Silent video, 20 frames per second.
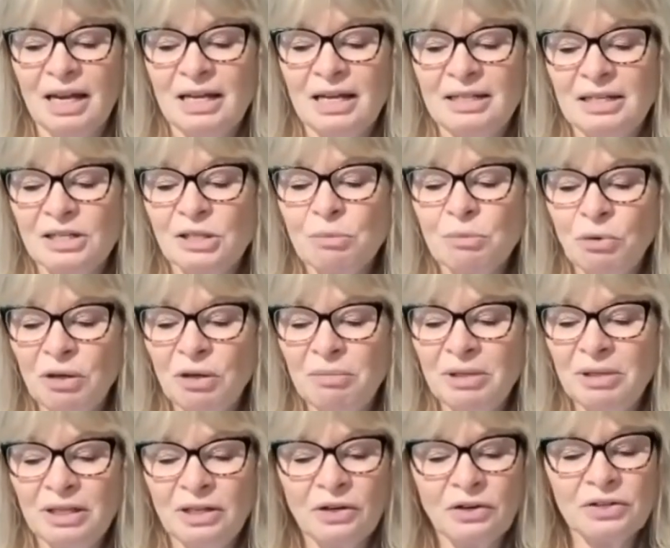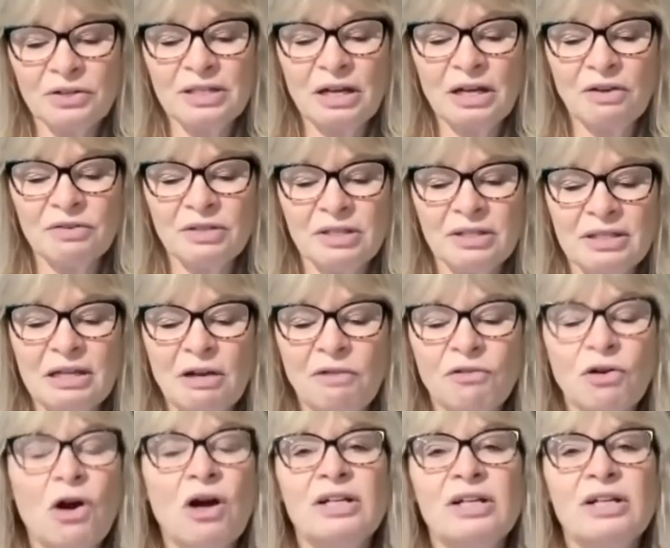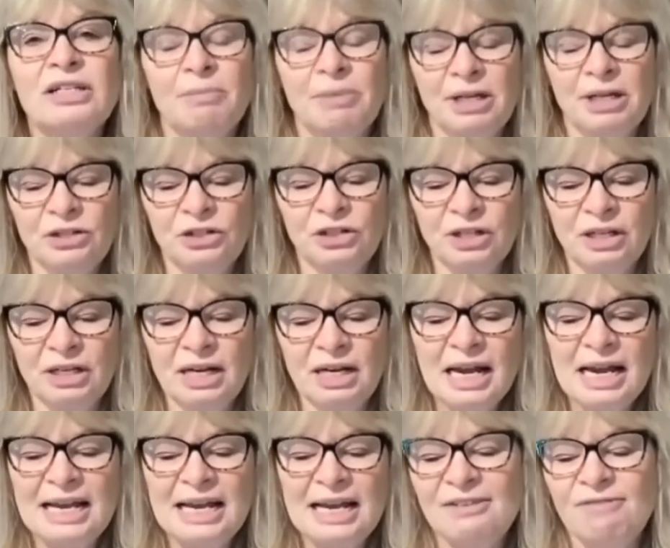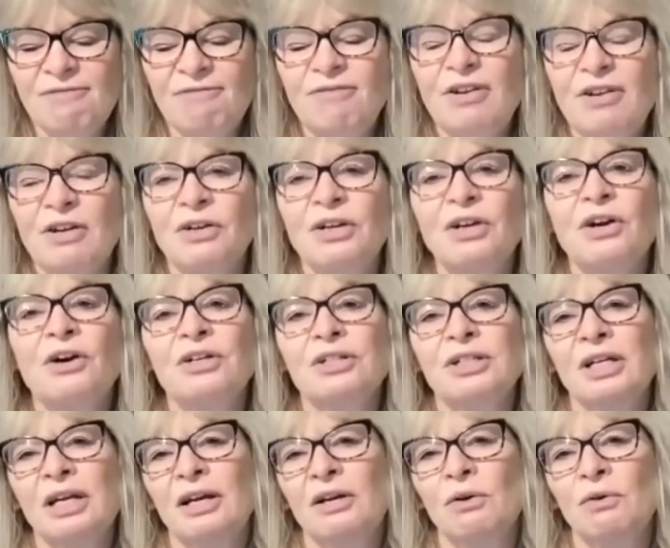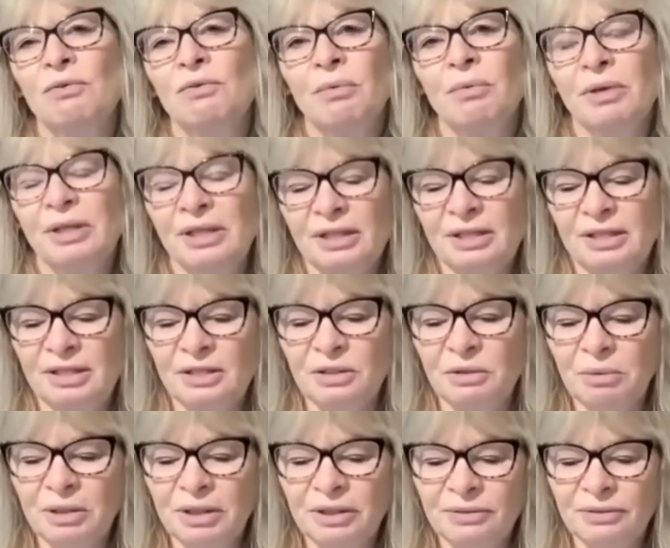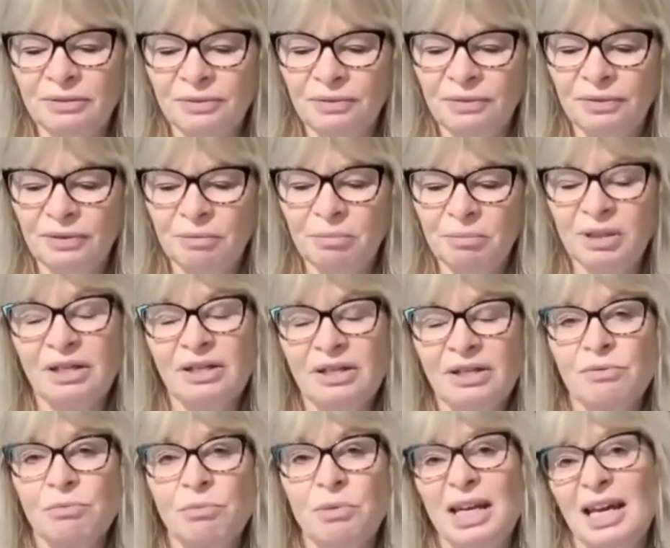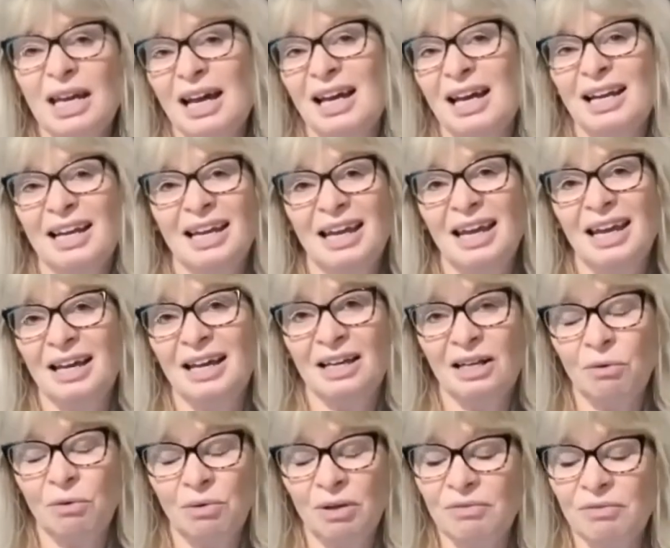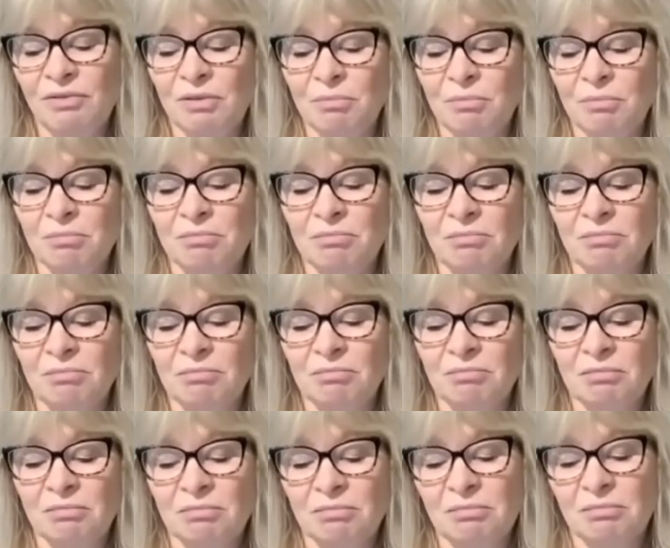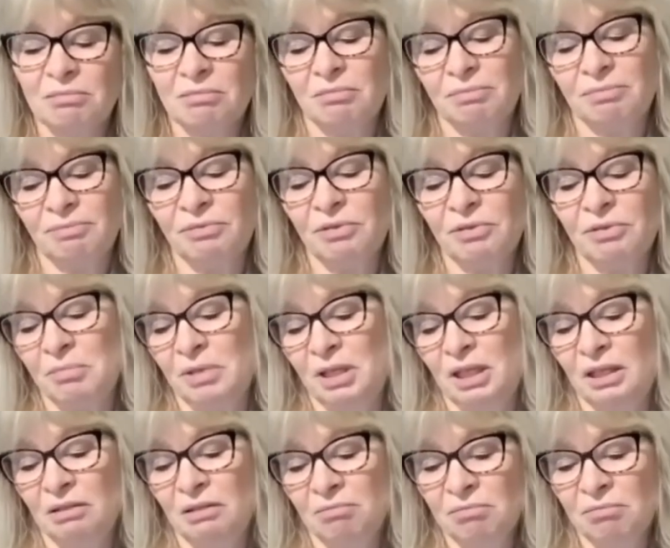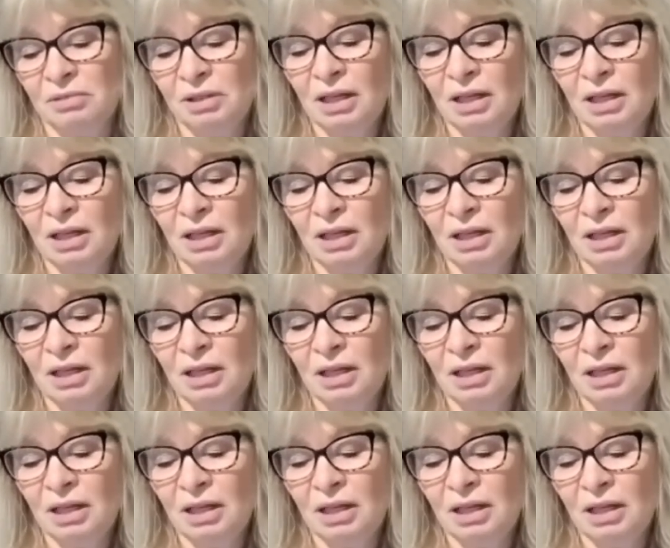Disappointment in ourselves and self condemnation is very hard to get over with and deal with because we kind of can't get away from, from me.